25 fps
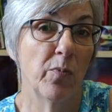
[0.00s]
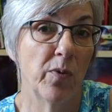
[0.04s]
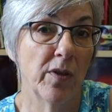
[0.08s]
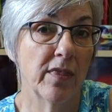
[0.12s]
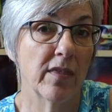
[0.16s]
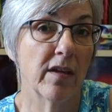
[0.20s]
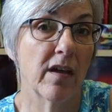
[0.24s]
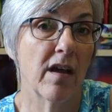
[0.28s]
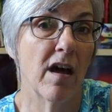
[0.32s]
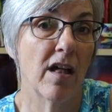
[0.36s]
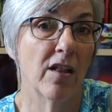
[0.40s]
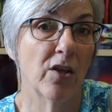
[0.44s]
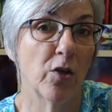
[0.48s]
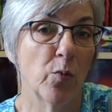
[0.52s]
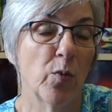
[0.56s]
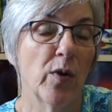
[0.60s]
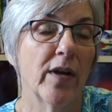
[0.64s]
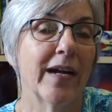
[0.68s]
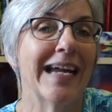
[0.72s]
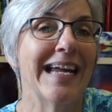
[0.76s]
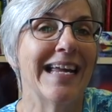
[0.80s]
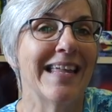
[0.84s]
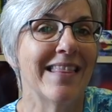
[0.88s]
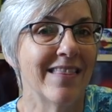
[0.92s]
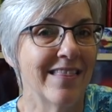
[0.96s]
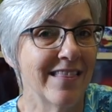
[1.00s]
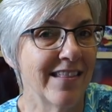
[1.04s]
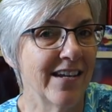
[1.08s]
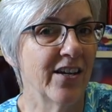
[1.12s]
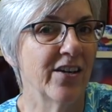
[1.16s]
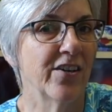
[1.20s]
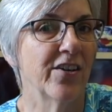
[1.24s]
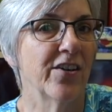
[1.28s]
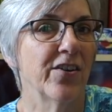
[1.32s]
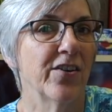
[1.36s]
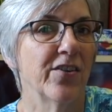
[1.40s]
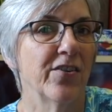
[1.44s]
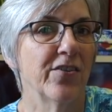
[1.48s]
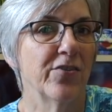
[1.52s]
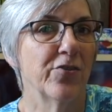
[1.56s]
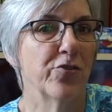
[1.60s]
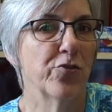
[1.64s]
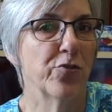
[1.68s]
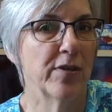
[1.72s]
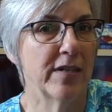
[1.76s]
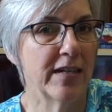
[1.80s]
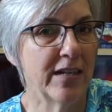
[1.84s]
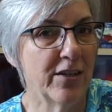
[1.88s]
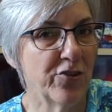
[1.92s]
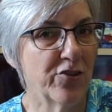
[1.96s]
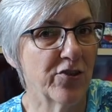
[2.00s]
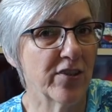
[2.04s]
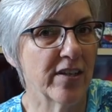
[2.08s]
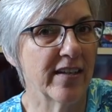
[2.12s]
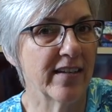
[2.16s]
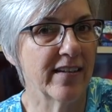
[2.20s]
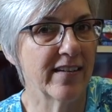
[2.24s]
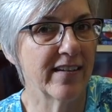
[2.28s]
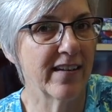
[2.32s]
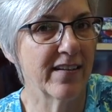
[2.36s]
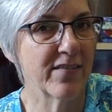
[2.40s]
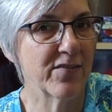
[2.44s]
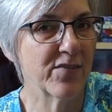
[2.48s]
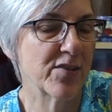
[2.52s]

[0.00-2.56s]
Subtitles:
the color work in their tradition.